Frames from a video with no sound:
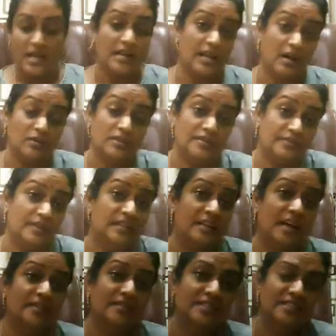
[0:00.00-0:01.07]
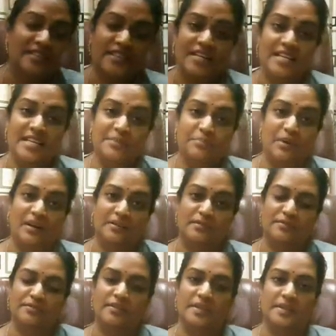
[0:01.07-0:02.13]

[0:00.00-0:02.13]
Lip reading: Now that we are done with the reading part of